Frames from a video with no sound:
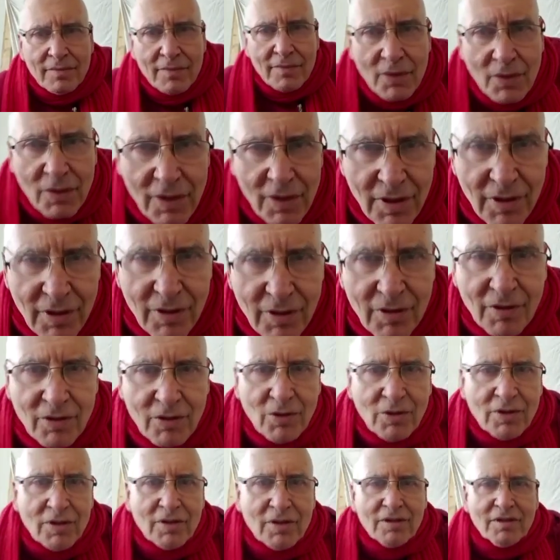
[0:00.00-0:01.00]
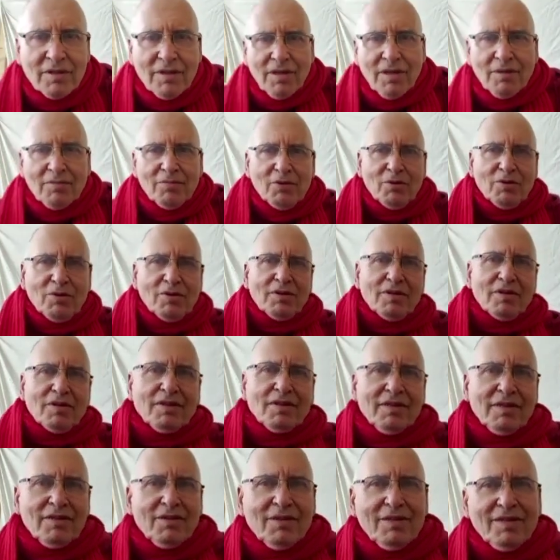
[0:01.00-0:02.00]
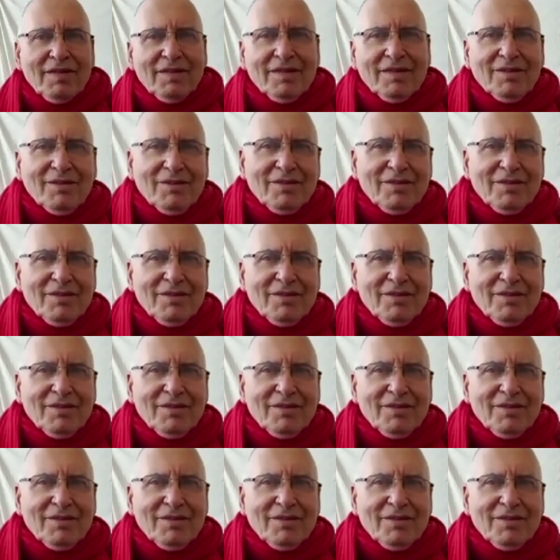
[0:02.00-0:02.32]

You can tape. You can yeah. You